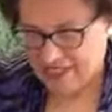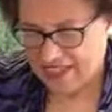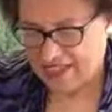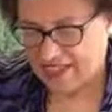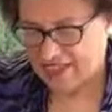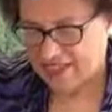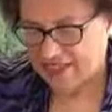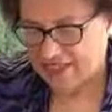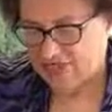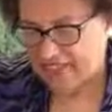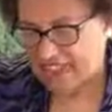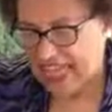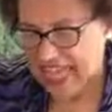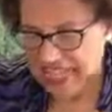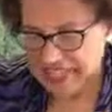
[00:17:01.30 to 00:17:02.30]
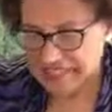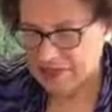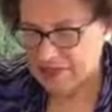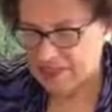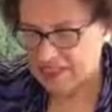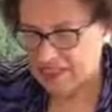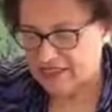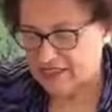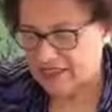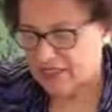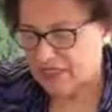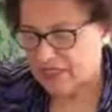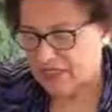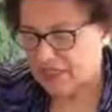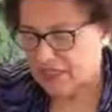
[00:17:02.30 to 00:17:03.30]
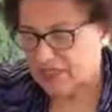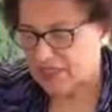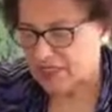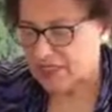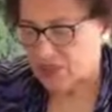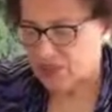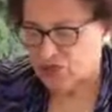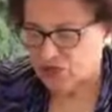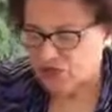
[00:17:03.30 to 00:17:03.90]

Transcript: And relax means to make it become